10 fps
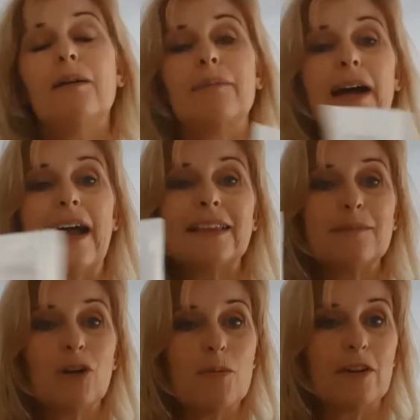But at the
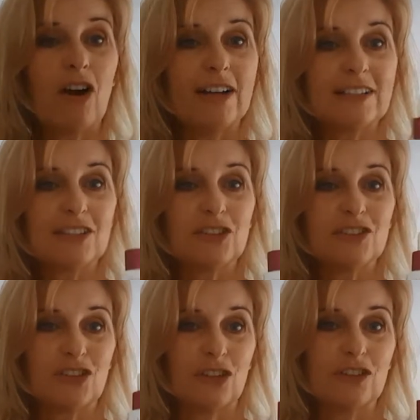moment, I just
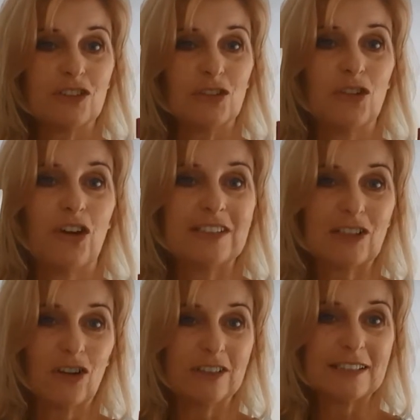use those two as a
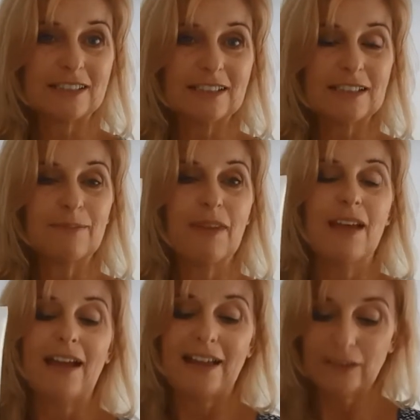constant.
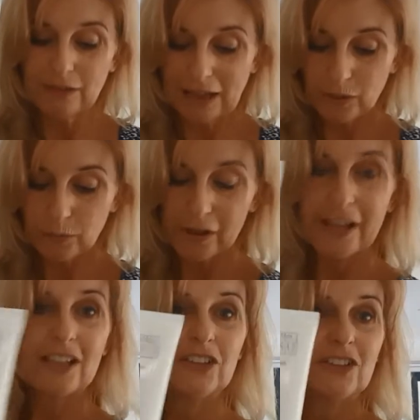And the other way I
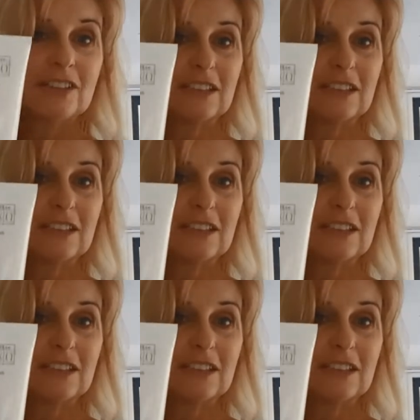can use